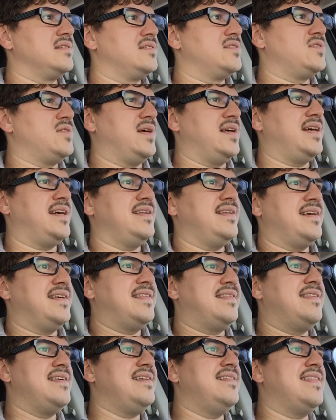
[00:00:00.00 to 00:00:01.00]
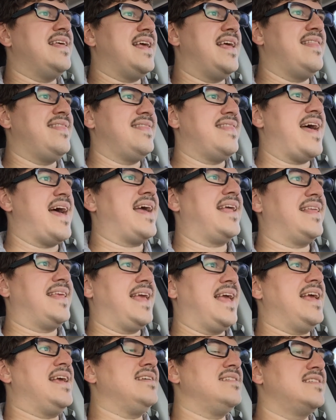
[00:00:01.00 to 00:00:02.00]
So I think that in that
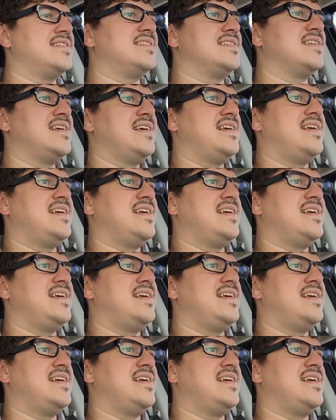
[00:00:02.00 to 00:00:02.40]
case,